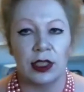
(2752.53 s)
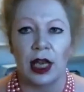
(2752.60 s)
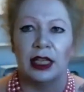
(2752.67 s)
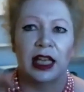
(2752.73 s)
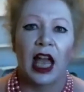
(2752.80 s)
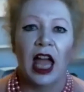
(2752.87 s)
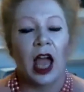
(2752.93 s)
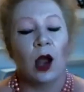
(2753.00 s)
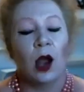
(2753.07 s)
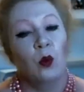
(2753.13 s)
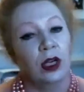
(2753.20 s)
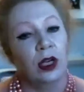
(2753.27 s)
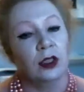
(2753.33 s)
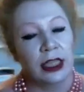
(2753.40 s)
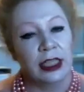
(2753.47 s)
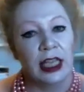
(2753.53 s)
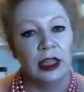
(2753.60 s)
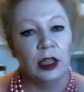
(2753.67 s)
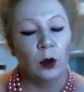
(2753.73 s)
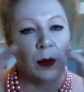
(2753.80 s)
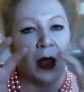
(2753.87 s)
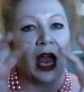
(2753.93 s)
stunning. And Will,
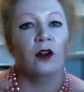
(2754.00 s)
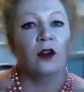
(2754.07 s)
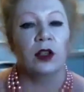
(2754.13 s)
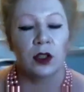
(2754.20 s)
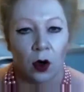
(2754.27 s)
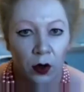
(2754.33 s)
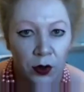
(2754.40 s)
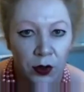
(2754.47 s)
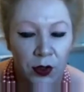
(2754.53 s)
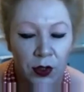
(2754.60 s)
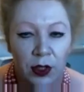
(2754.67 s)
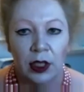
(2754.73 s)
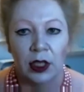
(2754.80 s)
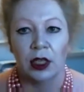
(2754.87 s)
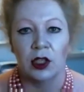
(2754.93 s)
again, the paradox,